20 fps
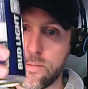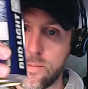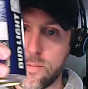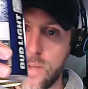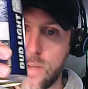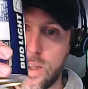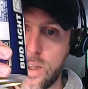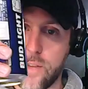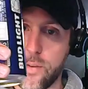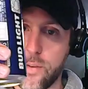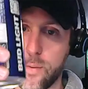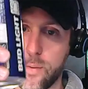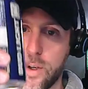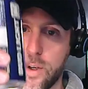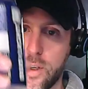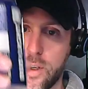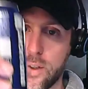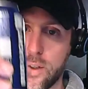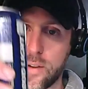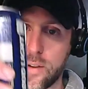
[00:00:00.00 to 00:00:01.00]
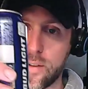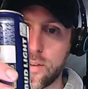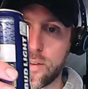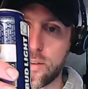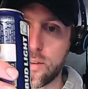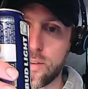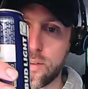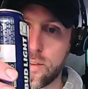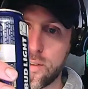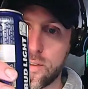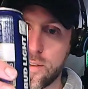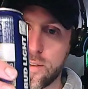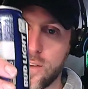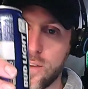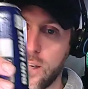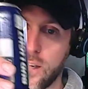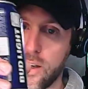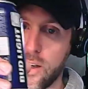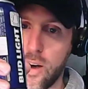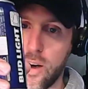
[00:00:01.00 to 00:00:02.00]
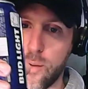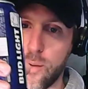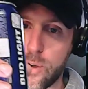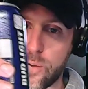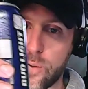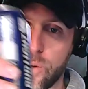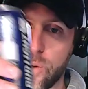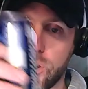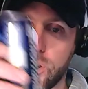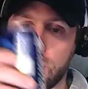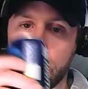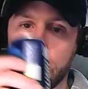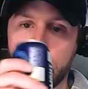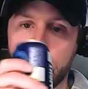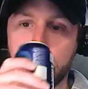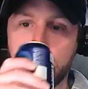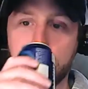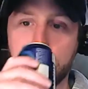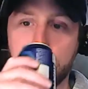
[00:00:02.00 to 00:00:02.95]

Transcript: I love you, buddy. I know how much work you do.